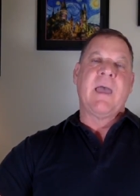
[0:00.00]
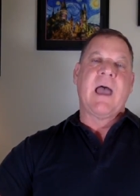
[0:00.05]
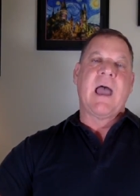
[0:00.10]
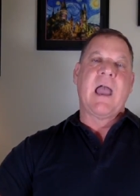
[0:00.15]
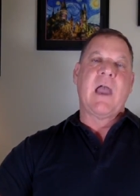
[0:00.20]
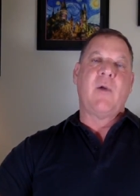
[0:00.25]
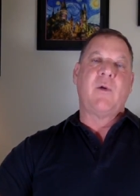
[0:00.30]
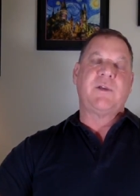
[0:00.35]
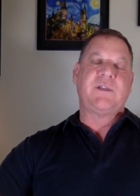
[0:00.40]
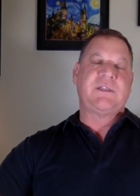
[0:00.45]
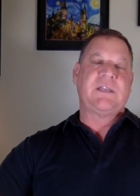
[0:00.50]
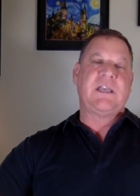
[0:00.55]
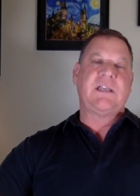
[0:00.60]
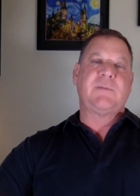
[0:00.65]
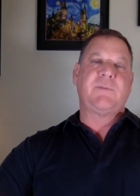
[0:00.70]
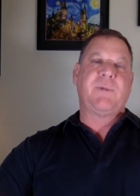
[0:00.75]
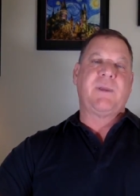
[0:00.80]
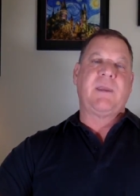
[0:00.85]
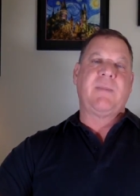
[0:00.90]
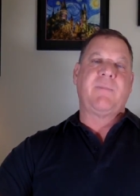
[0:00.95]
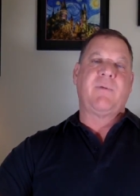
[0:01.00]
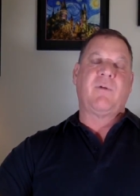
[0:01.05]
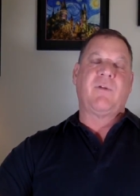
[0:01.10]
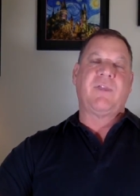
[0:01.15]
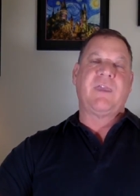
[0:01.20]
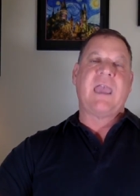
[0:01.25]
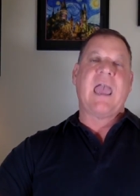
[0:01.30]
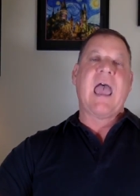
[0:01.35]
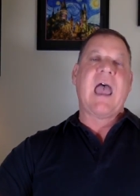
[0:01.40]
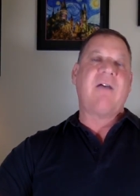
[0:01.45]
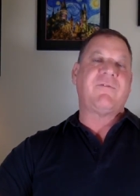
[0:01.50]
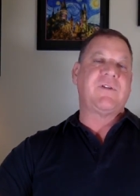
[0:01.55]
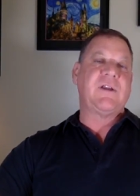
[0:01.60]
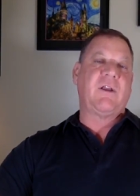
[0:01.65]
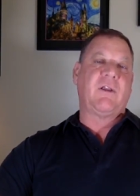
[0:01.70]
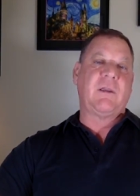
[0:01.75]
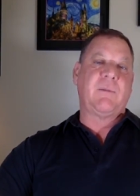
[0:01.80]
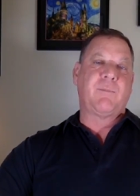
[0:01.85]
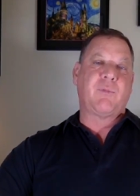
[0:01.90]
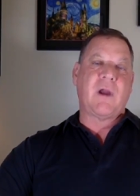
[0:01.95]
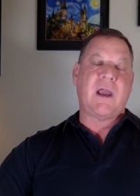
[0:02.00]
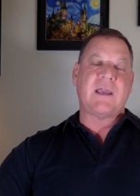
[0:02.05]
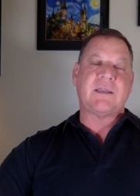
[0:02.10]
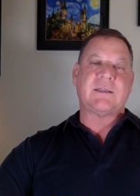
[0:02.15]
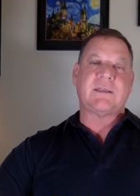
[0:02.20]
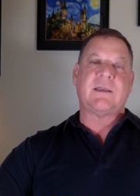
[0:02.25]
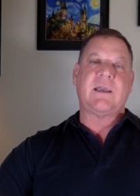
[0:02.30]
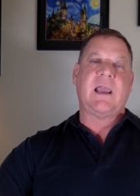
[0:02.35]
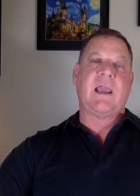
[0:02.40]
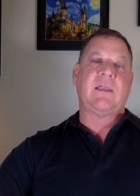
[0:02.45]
I always teach people the half kneeling press